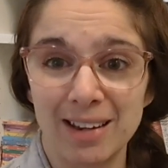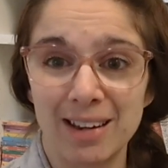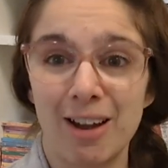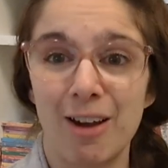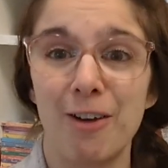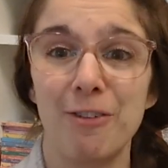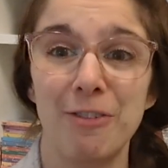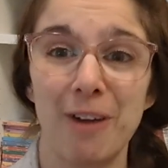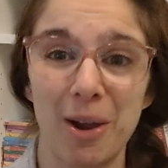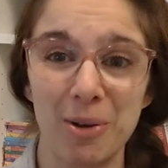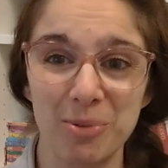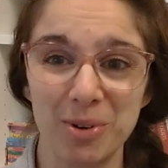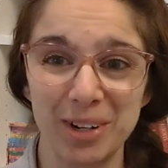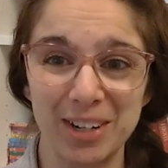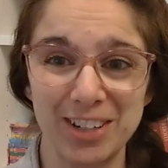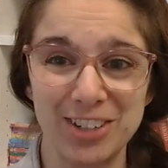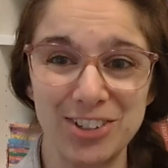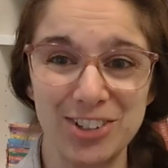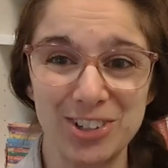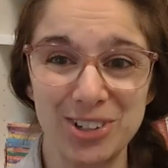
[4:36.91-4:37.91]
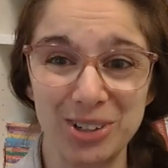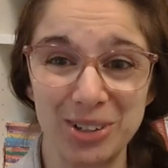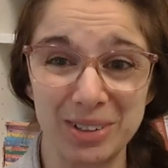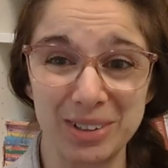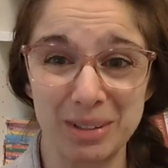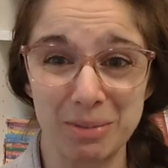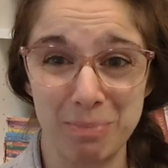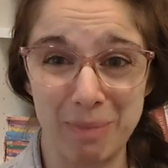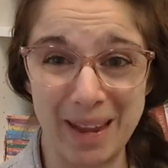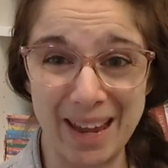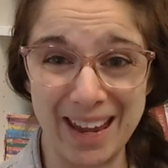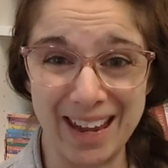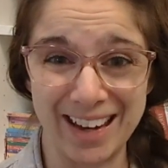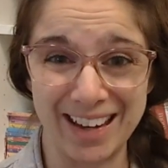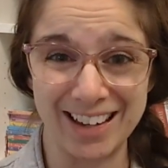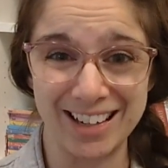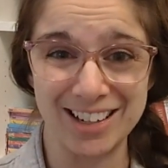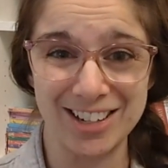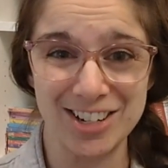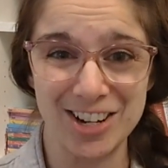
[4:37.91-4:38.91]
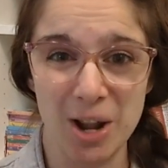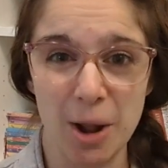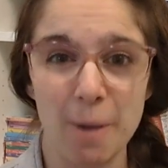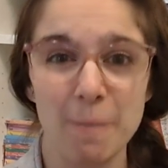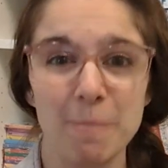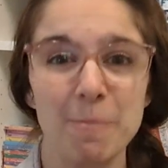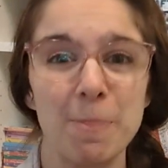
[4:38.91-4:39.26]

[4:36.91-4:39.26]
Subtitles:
Now, if I want to turn the page,